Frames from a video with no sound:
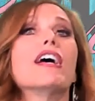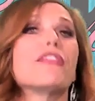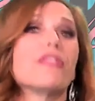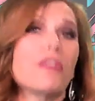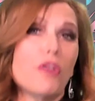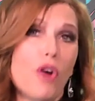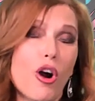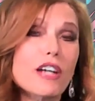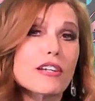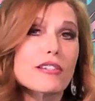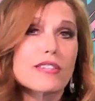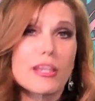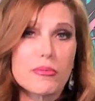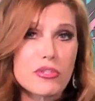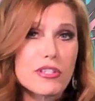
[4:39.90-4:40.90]
there are
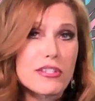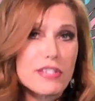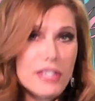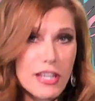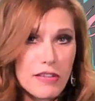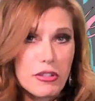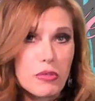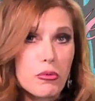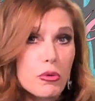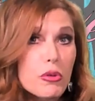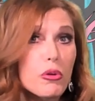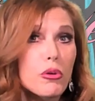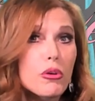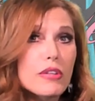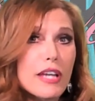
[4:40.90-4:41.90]
exceptions to every
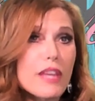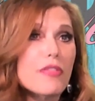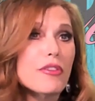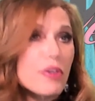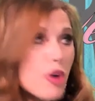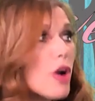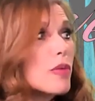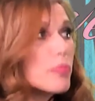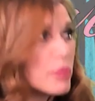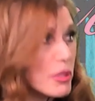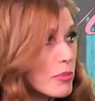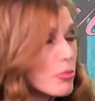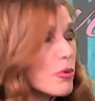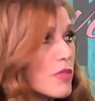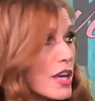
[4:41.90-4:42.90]
rule, and there are
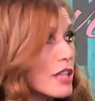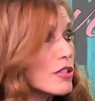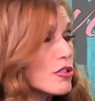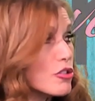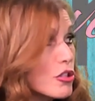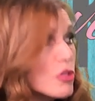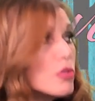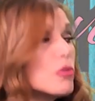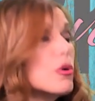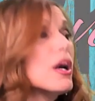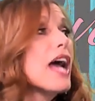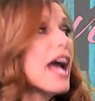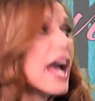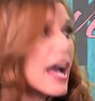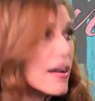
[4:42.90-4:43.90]
people that do
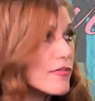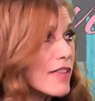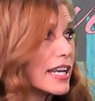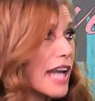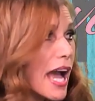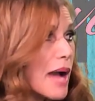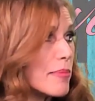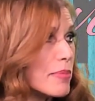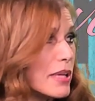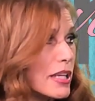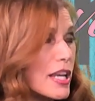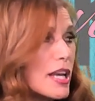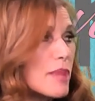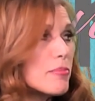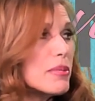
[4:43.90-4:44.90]
have that happen.
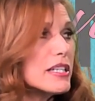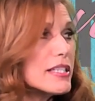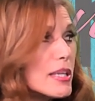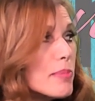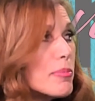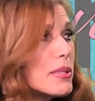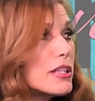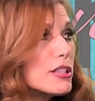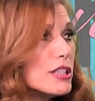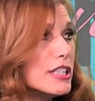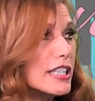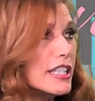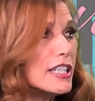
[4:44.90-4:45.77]
But typically...